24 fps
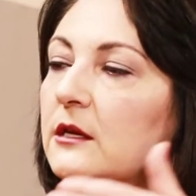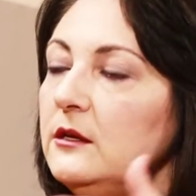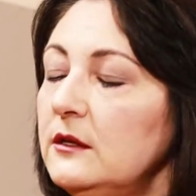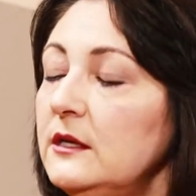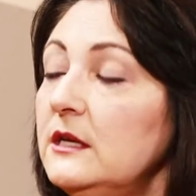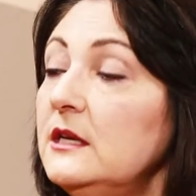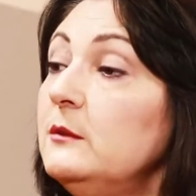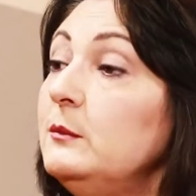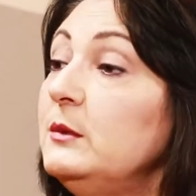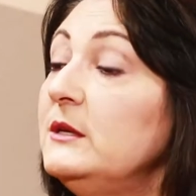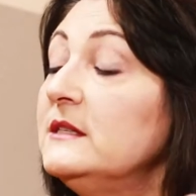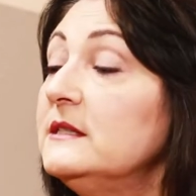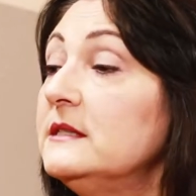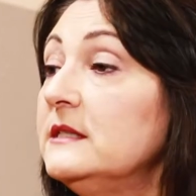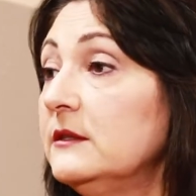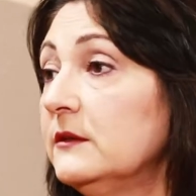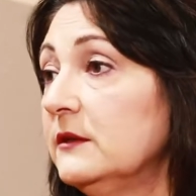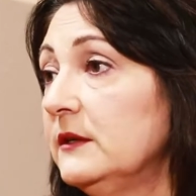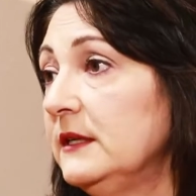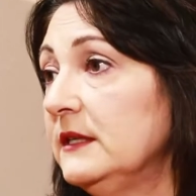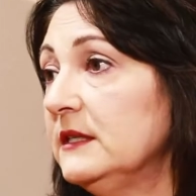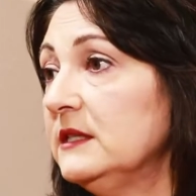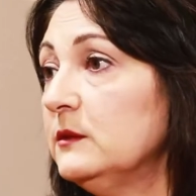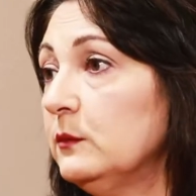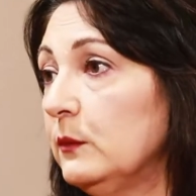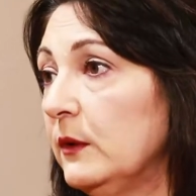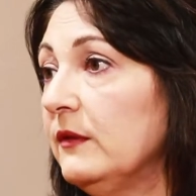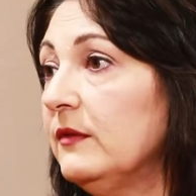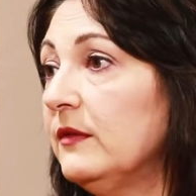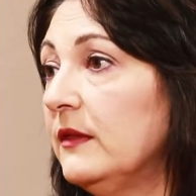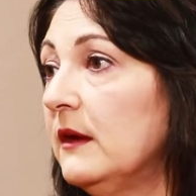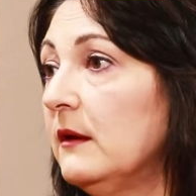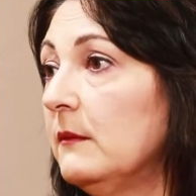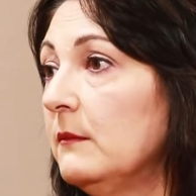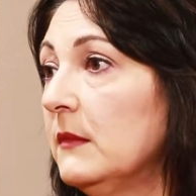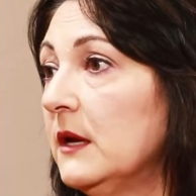You yeah. need to be serious
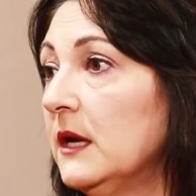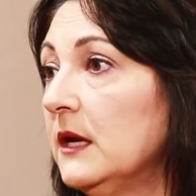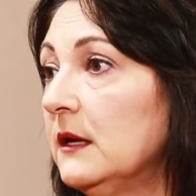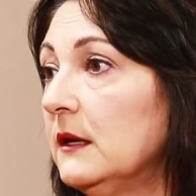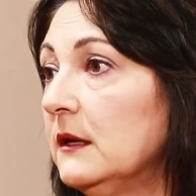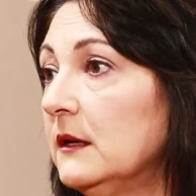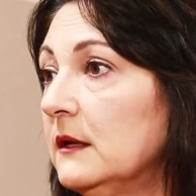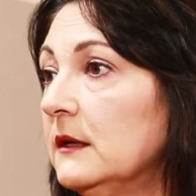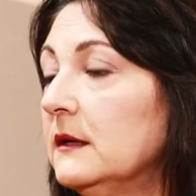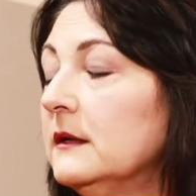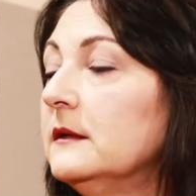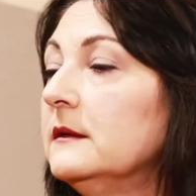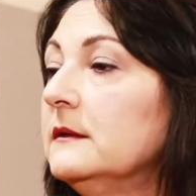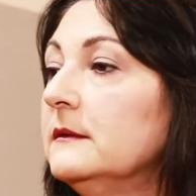with them. One of my